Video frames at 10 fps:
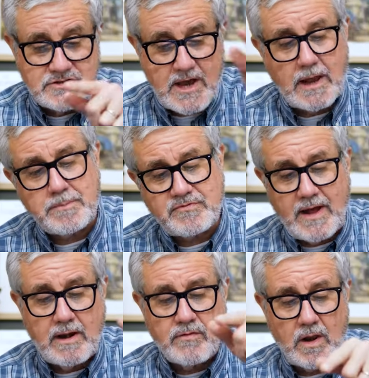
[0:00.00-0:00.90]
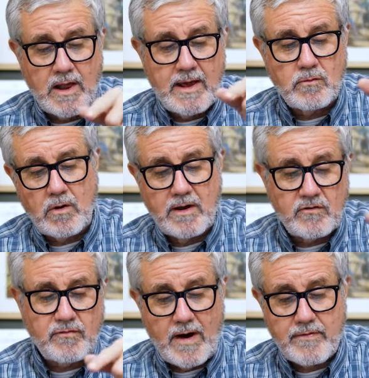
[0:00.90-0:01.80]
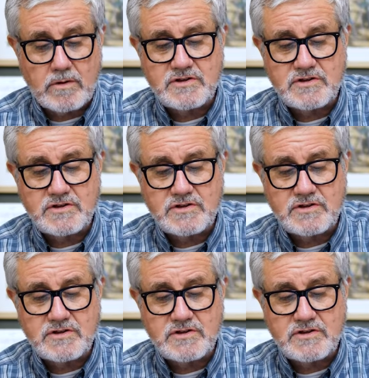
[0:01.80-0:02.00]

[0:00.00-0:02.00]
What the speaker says: Jacob stayed in the land where his father